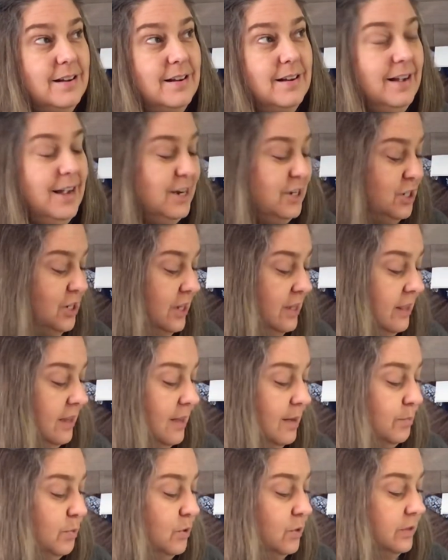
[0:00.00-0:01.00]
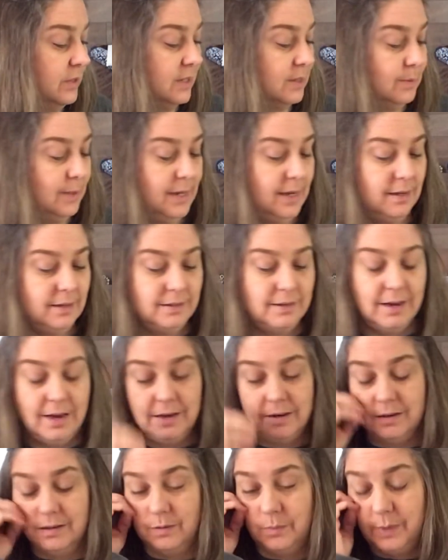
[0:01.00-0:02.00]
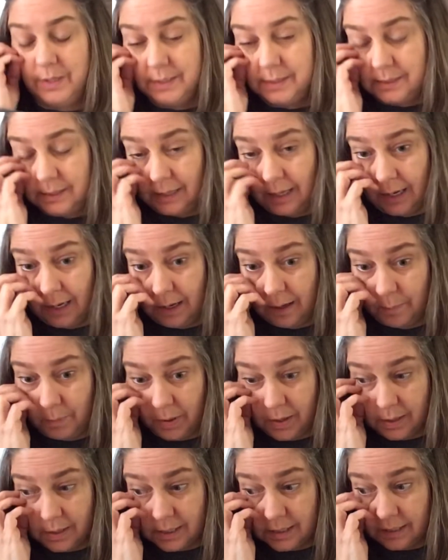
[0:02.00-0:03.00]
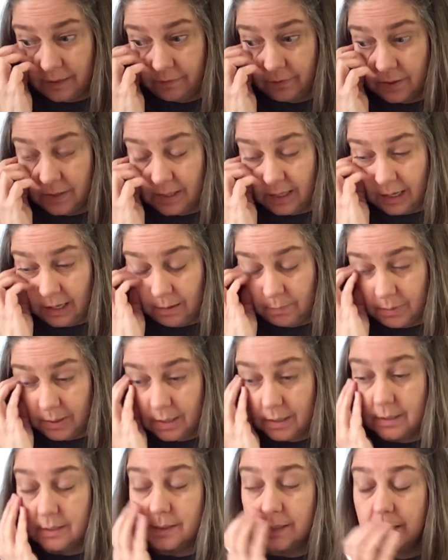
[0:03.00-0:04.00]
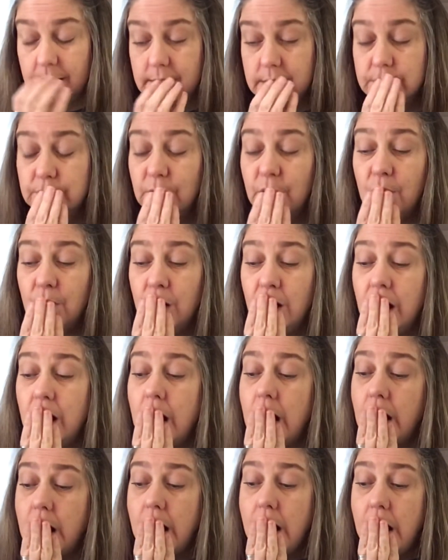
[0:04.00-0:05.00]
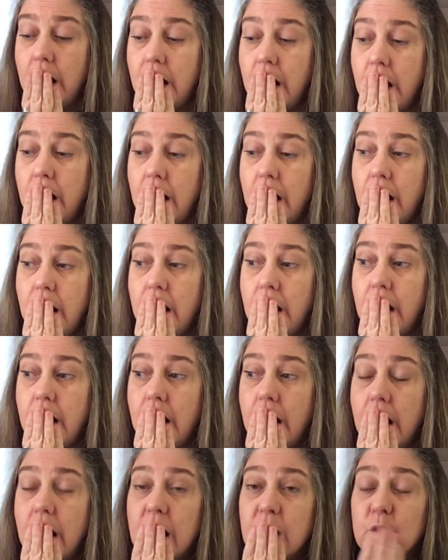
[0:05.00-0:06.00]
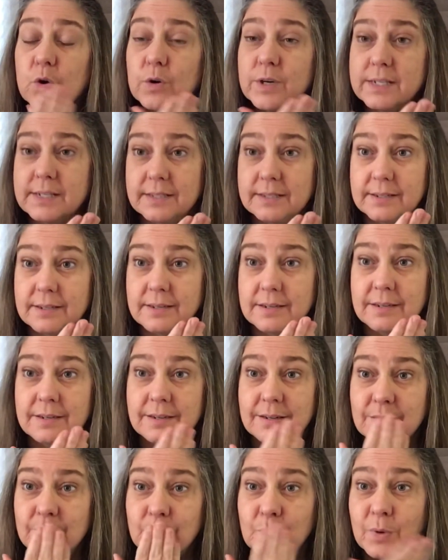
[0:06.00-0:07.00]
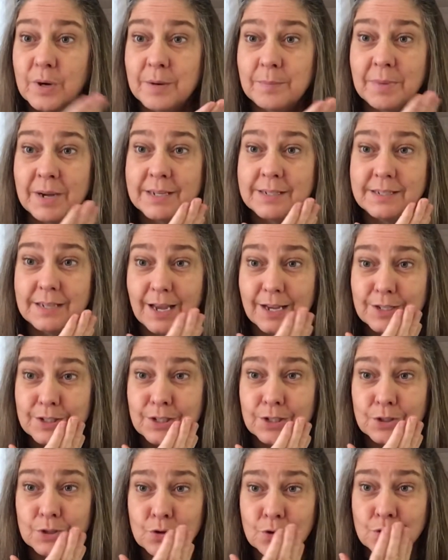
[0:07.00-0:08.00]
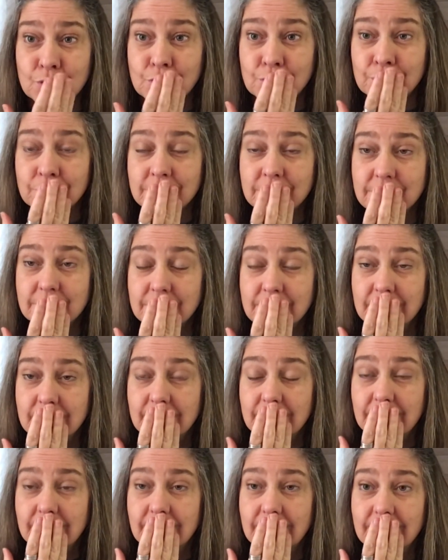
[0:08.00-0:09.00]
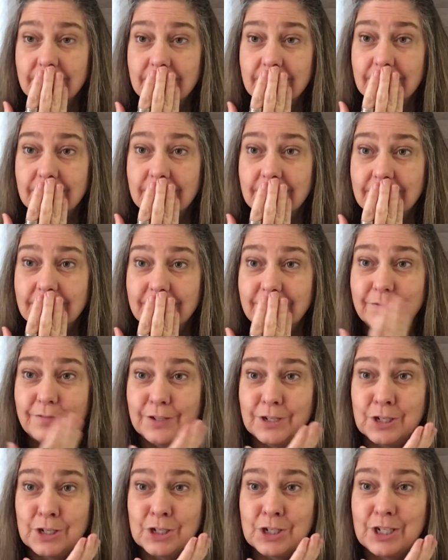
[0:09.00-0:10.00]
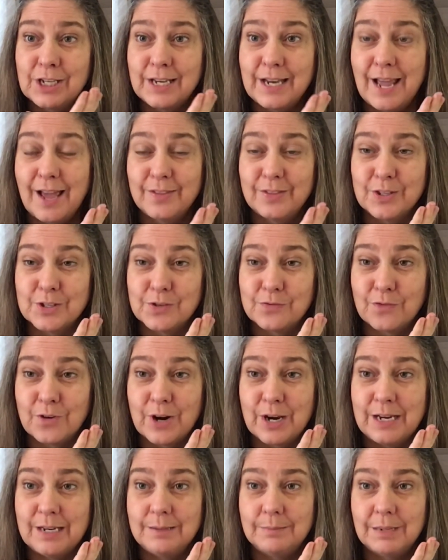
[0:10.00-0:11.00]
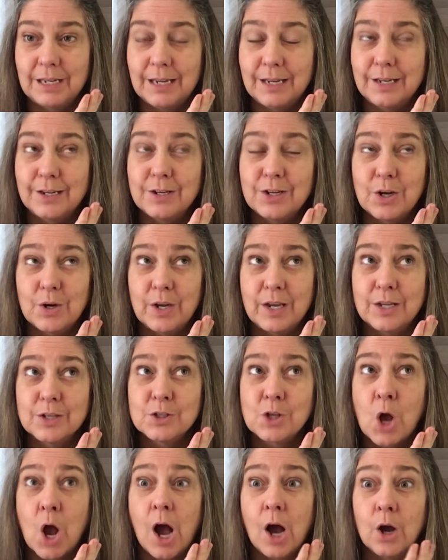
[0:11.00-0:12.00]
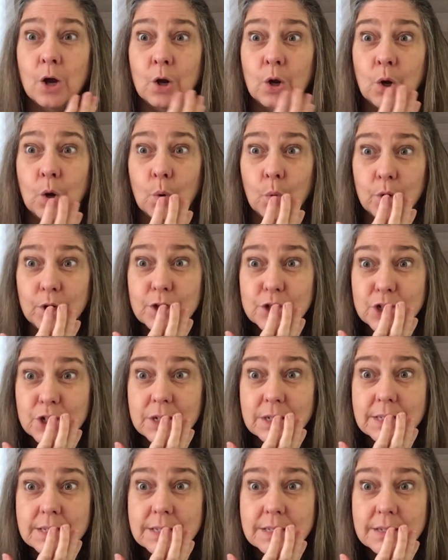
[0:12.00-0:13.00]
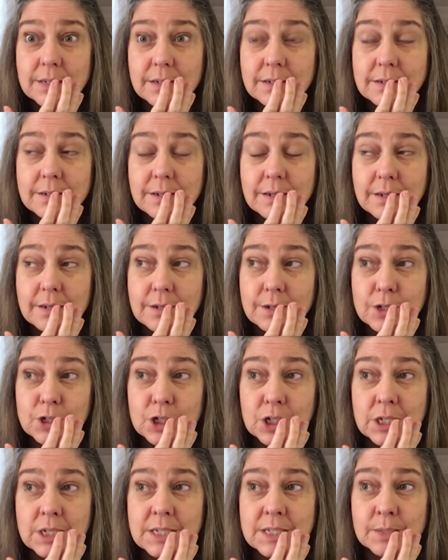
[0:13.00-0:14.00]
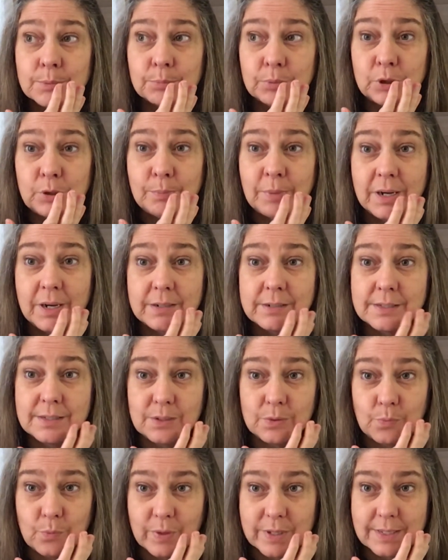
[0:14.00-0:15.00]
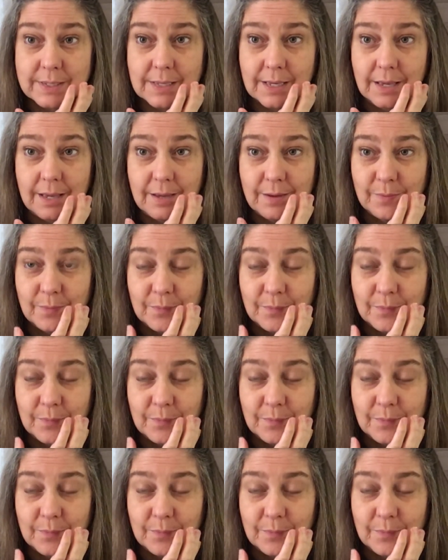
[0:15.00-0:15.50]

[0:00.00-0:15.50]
Actually, I think I pulled this one out not on a Wednesday, but on a different day because I saw Kristen, one of my Texas girls, finished and had this framed and it is gorgeous. She's Blue Bonnets and Whiskey.